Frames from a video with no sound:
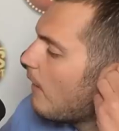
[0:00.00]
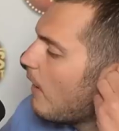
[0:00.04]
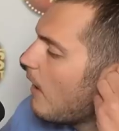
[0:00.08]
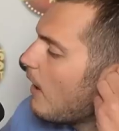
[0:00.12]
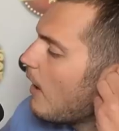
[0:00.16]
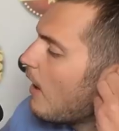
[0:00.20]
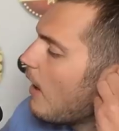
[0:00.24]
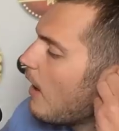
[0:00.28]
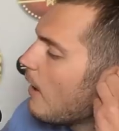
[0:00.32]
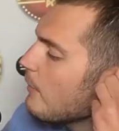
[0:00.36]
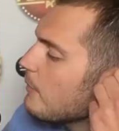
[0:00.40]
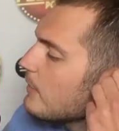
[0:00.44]

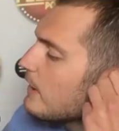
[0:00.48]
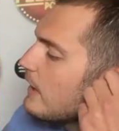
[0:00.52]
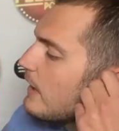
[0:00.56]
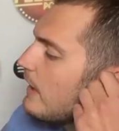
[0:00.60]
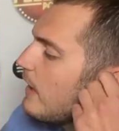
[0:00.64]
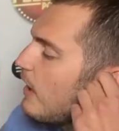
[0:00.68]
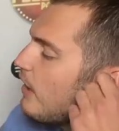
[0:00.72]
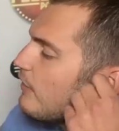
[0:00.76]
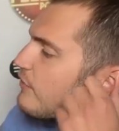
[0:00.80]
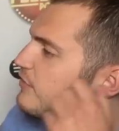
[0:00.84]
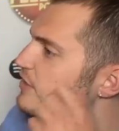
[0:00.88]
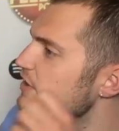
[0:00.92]
Yeah, I, I would
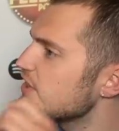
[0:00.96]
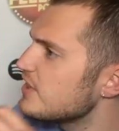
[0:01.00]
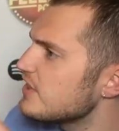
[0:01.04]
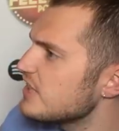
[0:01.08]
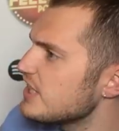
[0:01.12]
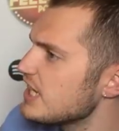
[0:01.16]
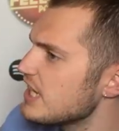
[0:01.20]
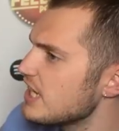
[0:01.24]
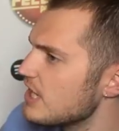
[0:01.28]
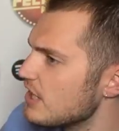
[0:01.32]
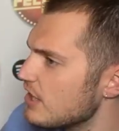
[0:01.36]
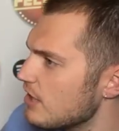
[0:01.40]
love to
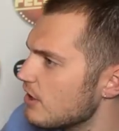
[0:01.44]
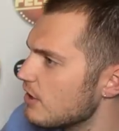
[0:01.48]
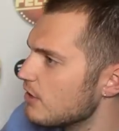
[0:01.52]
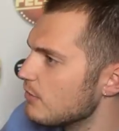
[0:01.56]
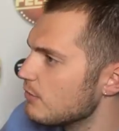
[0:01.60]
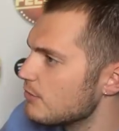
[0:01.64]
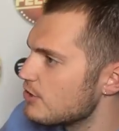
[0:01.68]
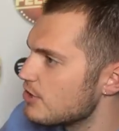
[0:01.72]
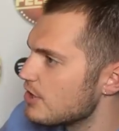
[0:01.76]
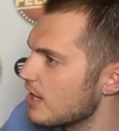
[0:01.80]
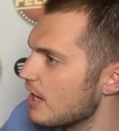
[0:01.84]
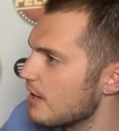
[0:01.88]
see
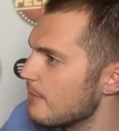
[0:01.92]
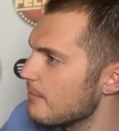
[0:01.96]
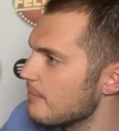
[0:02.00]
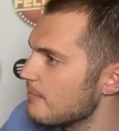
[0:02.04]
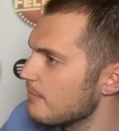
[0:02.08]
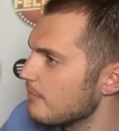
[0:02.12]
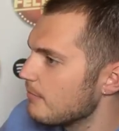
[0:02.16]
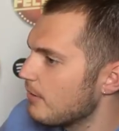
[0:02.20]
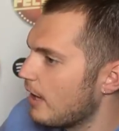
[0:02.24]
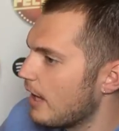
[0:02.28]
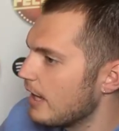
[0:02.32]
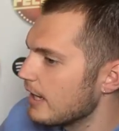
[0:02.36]
you, Chip,
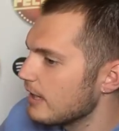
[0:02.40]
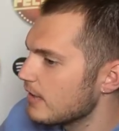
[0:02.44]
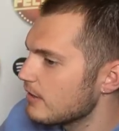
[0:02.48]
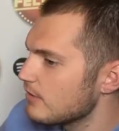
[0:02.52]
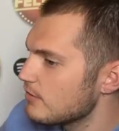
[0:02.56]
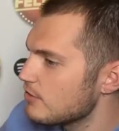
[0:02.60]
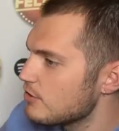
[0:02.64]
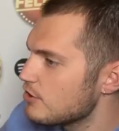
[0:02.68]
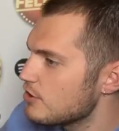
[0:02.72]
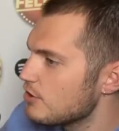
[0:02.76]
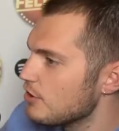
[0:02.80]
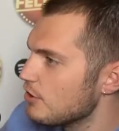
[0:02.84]
like
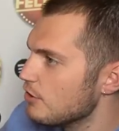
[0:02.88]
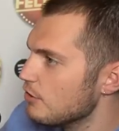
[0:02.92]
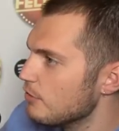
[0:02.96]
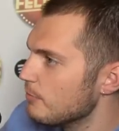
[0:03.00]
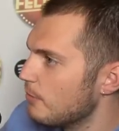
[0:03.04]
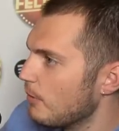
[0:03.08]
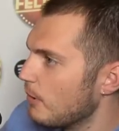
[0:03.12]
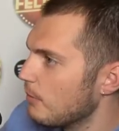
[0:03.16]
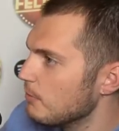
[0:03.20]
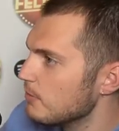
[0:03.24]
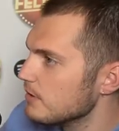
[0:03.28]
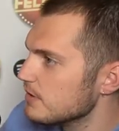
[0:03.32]
chew
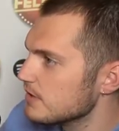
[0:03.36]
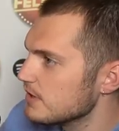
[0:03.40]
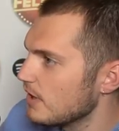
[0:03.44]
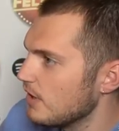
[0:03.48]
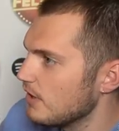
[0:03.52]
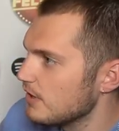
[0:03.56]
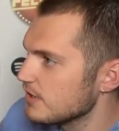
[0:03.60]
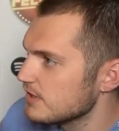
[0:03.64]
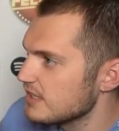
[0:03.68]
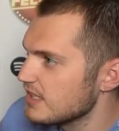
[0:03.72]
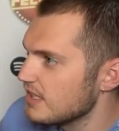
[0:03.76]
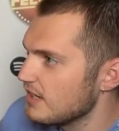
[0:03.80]
Bob
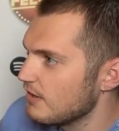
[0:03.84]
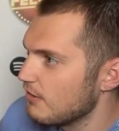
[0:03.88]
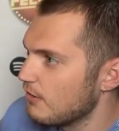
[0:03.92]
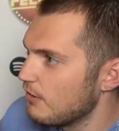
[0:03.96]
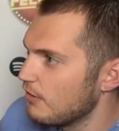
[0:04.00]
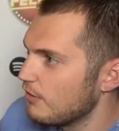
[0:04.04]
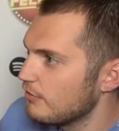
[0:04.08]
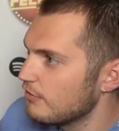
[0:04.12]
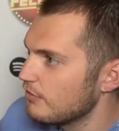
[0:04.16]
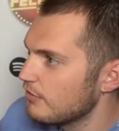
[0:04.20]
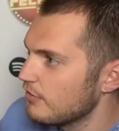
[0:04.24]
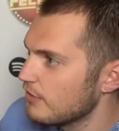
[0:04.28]
Lazar's ear
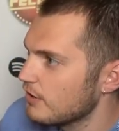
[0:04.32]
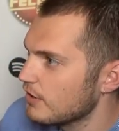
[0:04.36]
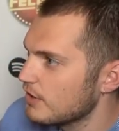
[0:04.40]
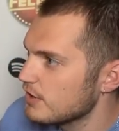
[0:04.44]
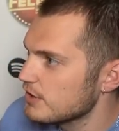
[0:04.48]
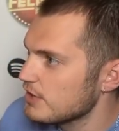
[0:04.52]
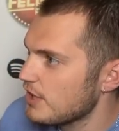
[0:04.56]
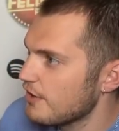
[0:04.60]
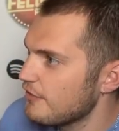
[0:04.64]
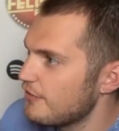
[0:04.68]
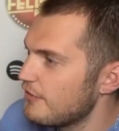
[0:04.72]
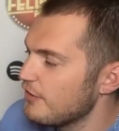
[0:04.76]
off
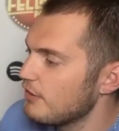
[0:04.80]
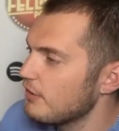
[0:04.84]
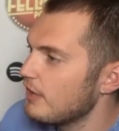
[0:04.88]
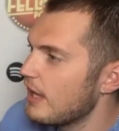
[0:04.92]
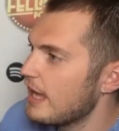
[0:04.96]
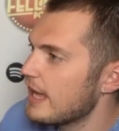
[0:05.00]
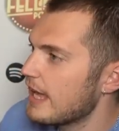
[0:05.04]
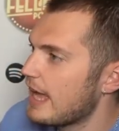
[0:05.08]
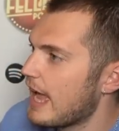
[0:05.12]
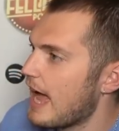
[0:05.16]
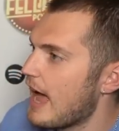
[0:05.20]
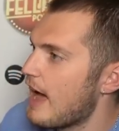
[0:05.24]
because oh, I feel
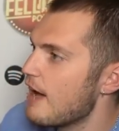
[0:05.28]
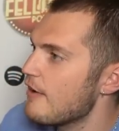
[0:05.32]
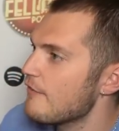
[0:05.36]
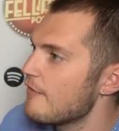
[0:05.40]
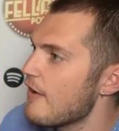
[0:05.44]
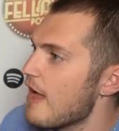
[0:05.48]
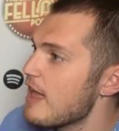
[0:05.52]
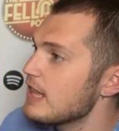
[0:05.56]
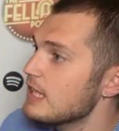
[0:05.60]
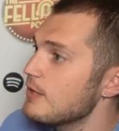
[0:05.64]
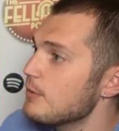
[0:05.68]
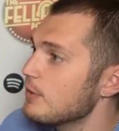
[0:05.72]
like ah, out
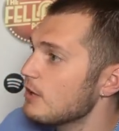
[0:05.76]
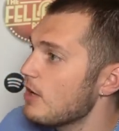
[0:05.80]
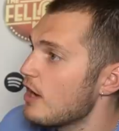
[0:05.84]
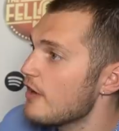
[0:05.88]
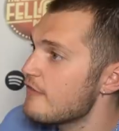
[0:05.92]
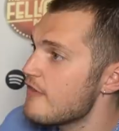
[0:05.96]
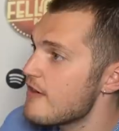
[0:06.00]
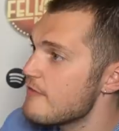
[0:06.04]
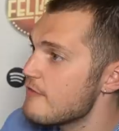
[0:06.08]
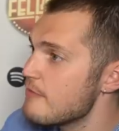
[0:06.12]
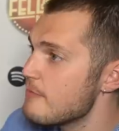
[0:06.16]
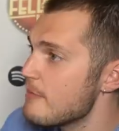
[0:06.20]
of anyone
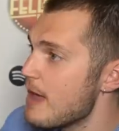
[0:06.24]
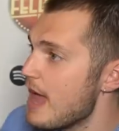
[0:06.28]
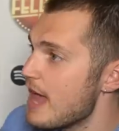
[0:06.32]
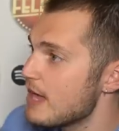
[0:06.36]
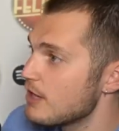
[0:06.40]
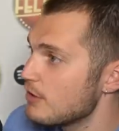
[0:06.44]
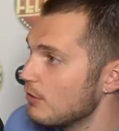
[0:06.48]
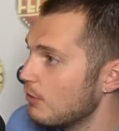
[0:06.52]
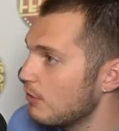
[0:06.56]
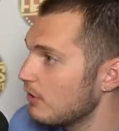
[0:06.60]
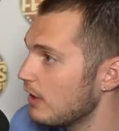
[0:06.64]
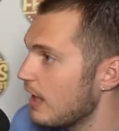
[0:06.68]
I've ever
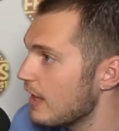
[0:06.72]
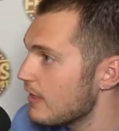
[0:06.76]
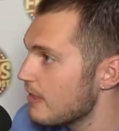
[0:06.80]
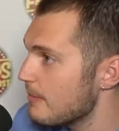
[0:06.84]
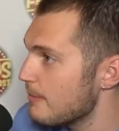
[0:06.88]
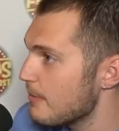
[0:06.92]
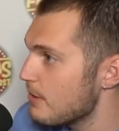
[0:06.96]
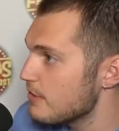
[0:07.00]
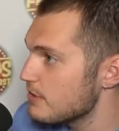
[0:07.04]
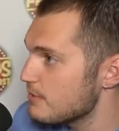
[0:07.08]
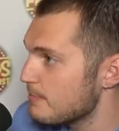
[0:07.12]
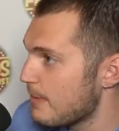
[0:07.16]
met, you're
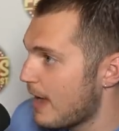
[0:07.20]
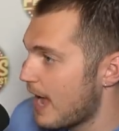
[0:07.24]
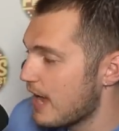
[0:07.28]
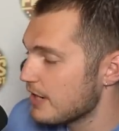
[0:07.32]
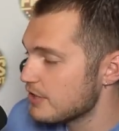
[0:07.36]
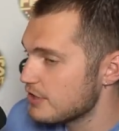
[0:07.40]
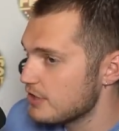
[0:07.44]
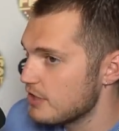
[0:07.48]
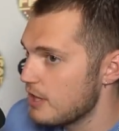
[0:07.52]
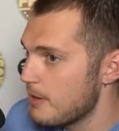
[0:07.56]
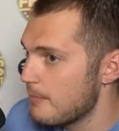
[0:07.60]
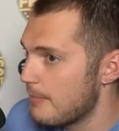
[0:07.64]
like the most
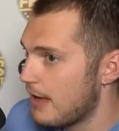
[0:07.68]
passionate.